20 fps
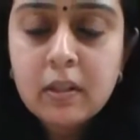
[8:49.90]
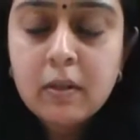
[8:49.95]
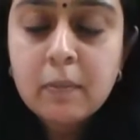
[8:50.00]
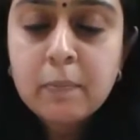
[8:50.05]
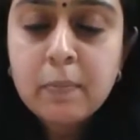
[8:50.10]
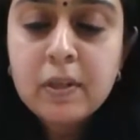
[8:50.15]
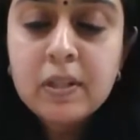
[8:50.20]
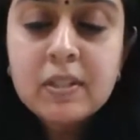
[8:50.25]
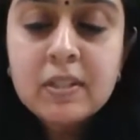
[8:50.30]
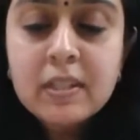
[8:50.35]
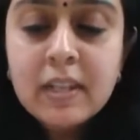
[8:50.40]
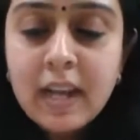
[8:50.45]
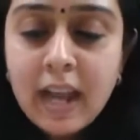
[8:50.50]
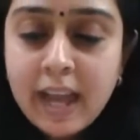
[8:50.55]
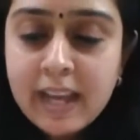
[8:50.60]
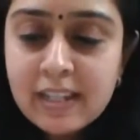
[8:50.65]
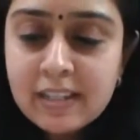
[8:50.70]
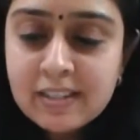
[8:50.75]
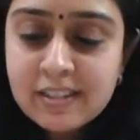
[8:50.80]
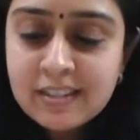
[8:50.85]

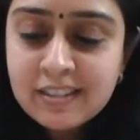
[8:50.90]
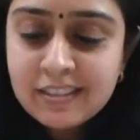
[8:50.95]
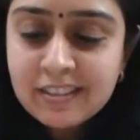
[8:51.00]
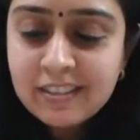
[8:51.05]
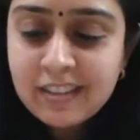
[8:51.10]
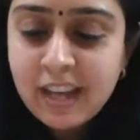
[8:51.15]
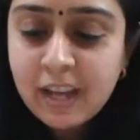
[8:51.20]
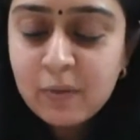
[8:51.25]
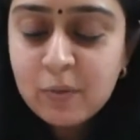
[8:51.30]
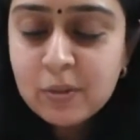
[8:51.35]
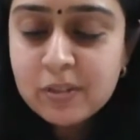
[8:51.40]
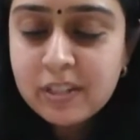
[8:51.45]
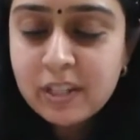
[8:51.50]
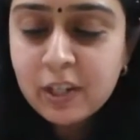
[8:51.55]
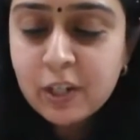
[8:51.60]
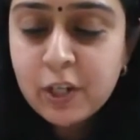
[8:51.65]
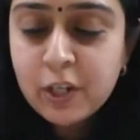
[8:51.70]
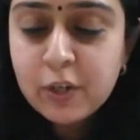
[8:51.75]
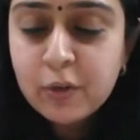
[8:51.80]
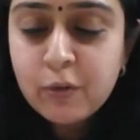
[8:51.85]
personalized, I would say,
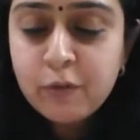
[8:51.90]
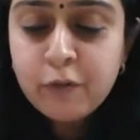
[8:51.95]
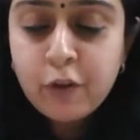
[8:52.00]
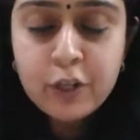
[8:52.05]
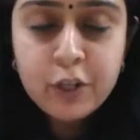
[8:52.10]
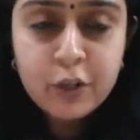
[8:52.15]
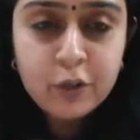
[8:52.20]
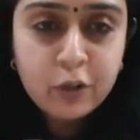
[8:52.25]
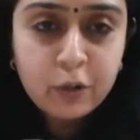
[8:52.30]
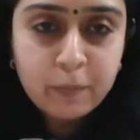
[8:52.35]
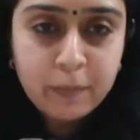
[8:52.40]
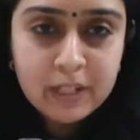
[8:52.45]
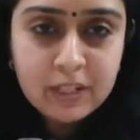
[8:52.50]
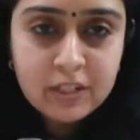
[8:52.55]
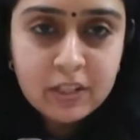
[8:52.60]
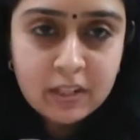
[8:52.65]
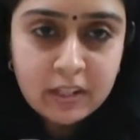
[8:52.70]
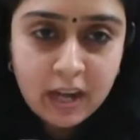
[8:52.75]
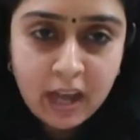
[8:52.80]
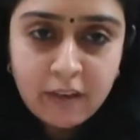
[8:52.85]
glue for
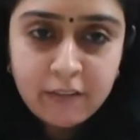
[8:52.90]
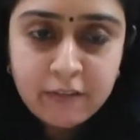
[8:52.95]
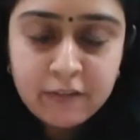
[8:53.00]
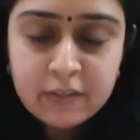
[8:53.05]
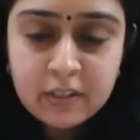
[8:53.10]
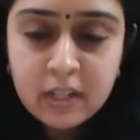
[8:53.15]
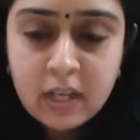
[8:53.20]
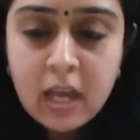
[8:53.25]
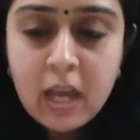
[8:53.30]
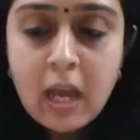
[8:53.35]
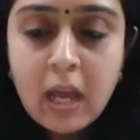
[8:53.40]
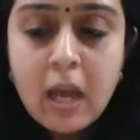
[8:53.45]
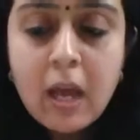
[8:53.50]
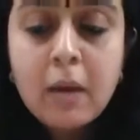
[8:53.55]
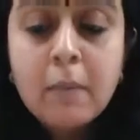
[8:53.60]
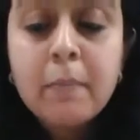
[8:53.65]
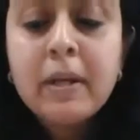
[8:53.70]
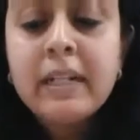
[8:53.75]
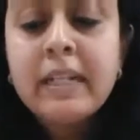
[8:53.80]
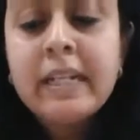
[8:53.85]
decoupage craft.
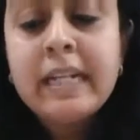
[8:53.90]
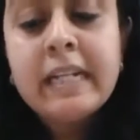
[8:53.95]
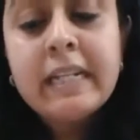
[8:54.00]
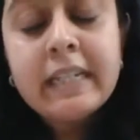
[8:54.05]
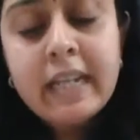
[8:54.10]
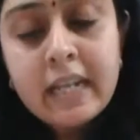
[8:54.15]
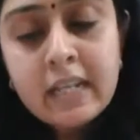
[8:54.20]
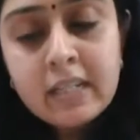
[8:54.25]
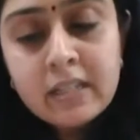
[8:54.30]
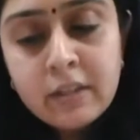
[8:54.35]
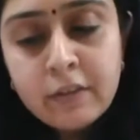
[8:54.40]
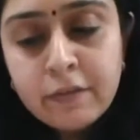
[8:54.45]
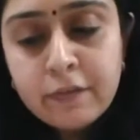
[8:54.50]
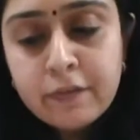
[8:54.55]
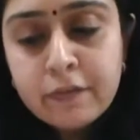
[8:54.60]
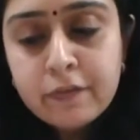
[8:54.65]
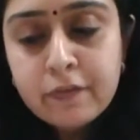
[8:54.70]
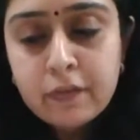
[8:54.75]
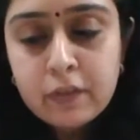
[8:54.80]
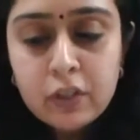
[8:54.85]
But in case
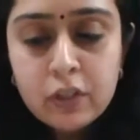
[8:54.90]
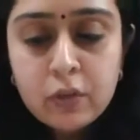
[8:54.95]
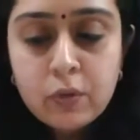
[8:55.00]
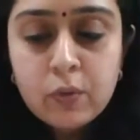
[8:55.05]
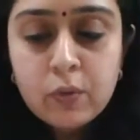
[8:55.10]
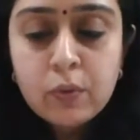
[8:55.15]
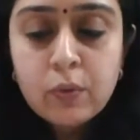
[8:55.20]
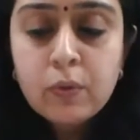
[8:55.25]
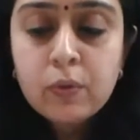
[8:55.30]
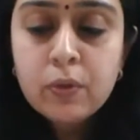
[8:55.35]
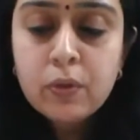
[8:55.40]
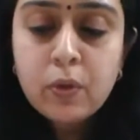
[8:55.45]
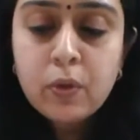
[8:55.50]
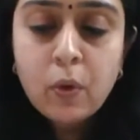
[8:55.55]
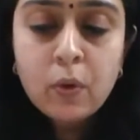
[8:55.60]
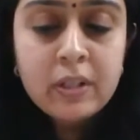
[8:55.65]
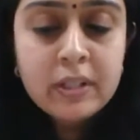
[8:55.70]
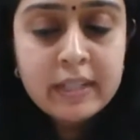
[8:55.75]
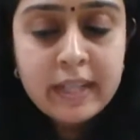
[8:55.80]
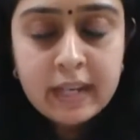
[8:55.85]
if you
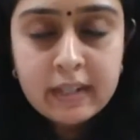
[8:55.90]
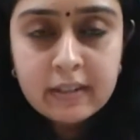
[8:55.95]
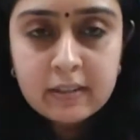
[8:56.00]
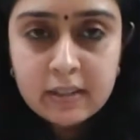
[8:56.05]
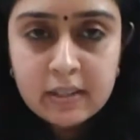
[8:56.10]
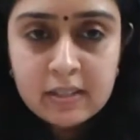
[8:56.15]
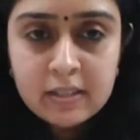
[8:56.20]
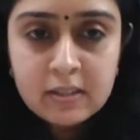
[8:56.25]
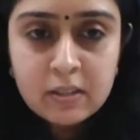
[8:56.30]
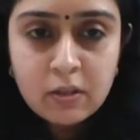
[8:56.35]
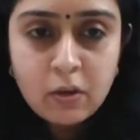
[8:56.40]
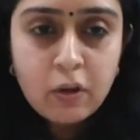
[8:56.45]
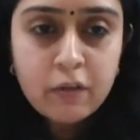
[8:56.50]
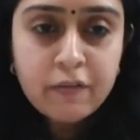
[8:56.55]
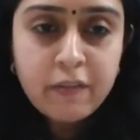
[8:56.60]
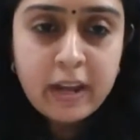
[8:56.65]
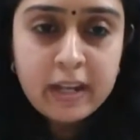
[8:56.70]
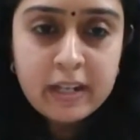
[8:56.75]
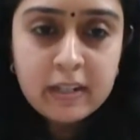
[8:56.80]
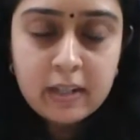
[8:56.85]
don't get this or
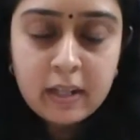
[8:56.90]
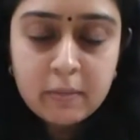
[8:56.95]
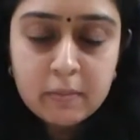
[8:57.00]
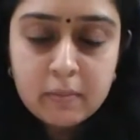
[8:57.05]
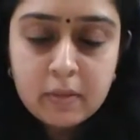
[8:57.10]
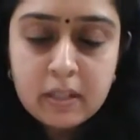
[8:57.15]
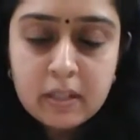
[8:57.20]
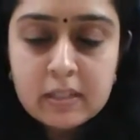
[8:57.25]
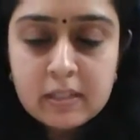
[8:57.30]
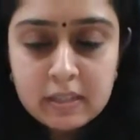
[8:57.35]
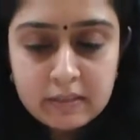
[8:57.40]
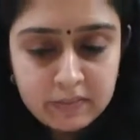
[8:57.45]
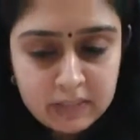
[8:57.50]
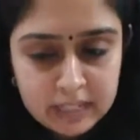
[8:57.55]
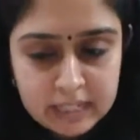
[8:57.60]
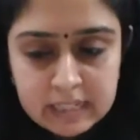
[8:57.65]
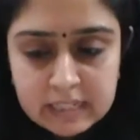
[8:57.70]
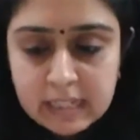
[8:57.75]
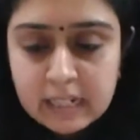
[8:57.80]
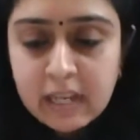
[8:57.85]
find them, it's
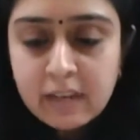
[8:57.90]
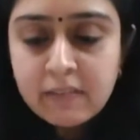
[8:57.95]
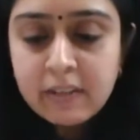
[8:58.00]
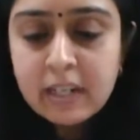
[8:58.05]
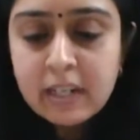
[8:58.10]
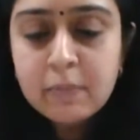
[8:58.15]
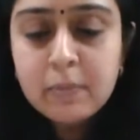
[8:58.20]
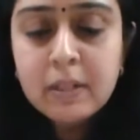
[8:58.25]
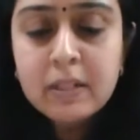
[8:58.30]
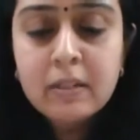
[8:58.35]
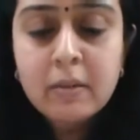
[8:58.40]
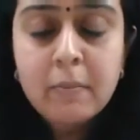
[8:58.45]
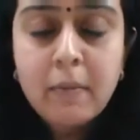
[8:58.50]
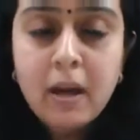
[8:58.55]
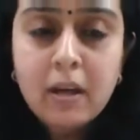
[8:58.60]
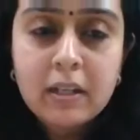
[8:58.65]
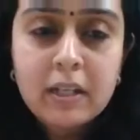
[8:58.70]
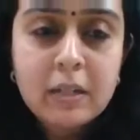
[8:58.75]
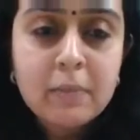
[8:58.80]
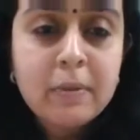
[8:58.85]
easily available in the
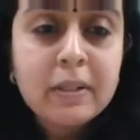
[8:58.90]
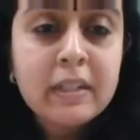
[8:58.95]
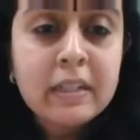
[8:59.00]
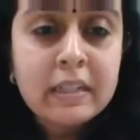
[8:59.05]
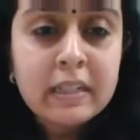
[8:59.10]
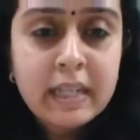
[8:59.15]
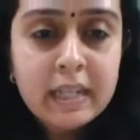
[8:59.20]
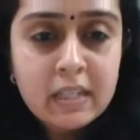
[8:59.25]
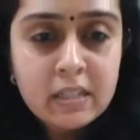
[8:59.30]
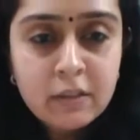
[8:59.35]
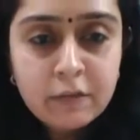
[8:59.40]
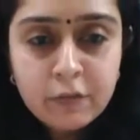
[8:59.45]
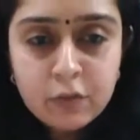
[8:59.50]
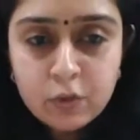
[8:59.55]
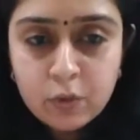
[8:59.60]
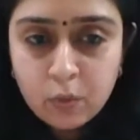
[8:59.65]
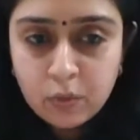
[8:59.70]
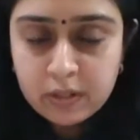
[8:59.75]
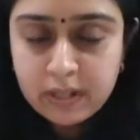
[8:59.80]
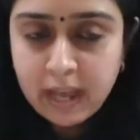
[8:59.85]
market. But in case if you
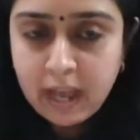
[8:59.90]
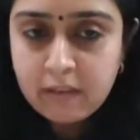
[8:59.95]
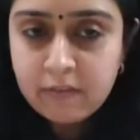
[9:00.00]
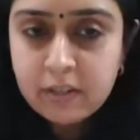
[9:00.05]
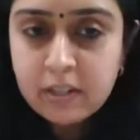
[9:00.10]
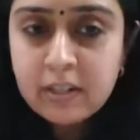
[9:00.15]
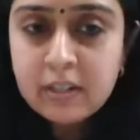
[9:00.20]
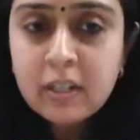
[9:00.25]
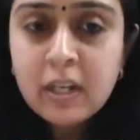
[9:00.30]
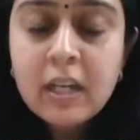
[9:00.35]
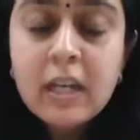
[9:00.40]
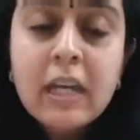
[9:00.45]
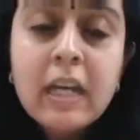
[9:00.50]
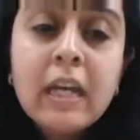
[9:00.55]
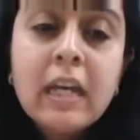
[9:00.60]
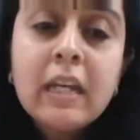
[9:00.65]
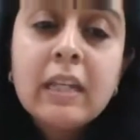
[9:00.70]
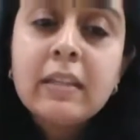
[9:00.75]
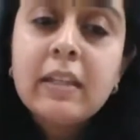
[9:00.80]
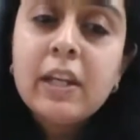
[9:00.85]
don't have it,
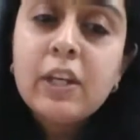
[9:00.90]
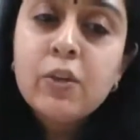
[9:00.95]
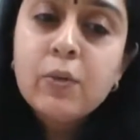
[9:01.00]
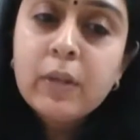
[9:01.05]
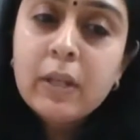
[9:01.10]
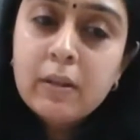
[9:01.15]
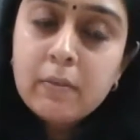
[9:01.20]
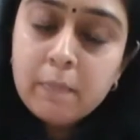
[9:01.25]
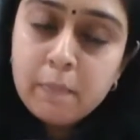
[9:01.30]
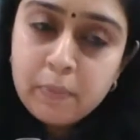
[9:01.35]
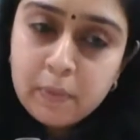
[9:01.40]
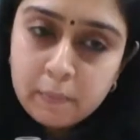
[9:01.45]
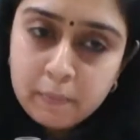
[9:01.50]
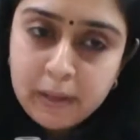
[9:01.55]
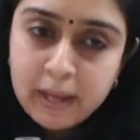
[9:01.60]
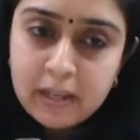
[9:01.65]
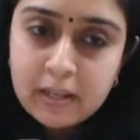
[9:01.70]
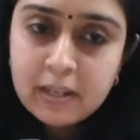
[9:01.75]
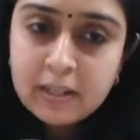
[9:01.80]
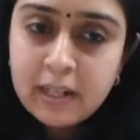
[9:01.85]
then you can
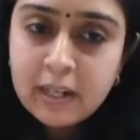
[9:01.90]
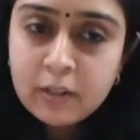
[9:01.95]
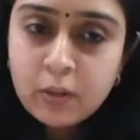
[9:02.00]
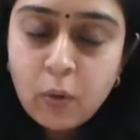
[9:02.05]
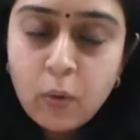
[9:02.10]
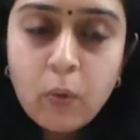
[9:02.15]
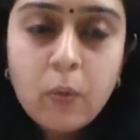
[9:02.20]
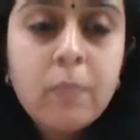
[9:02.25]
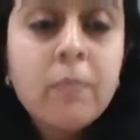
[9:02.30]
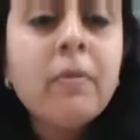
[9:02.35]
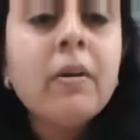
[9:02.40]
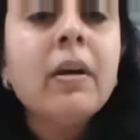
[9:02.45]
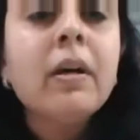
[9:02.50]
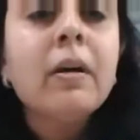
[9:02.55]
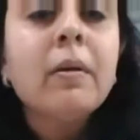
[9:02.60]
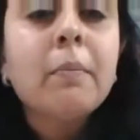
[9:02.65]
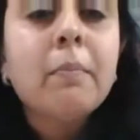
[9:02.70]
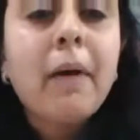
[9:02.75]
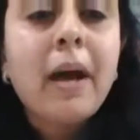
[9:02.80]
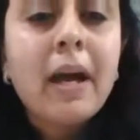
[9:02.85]
prepare it at home
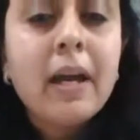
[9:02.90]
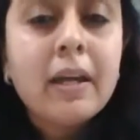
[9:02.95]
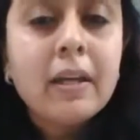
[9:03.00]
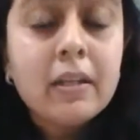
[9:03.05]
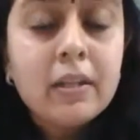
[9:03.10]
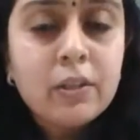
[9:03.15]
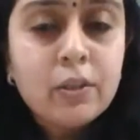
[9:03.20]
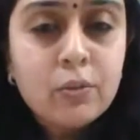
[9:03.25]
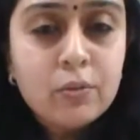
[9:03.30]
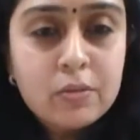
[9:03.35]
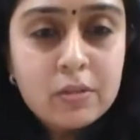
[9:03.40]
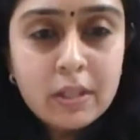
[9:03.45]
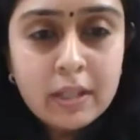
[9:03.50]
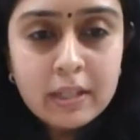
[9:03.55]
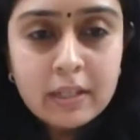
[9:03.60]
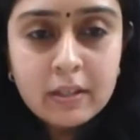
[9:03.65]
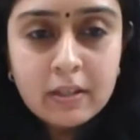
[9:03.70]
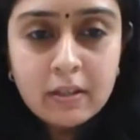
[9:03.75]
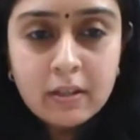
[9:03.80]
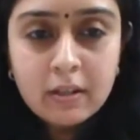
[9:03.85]
by
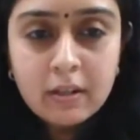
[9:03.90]
using